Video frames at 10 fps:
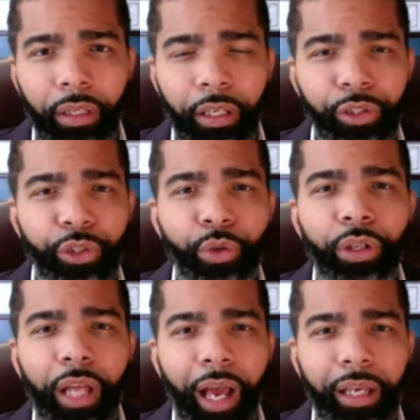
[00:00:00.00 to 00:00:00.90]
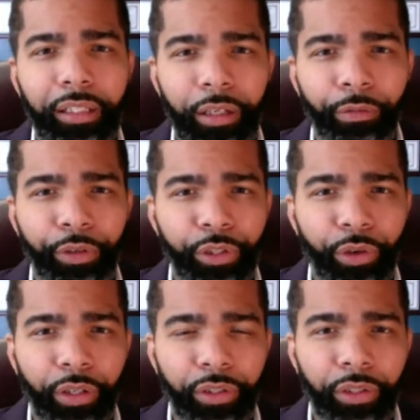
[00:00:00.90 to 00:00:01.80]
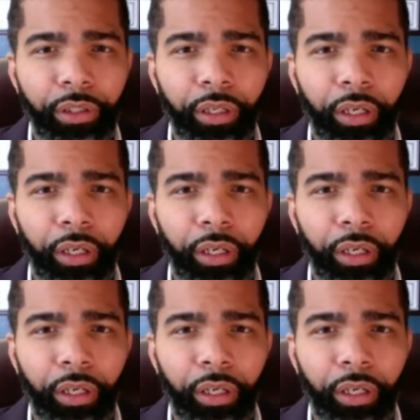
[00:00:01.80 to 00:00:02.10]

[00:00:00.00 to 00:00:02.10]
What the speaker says: is utilize infrastructure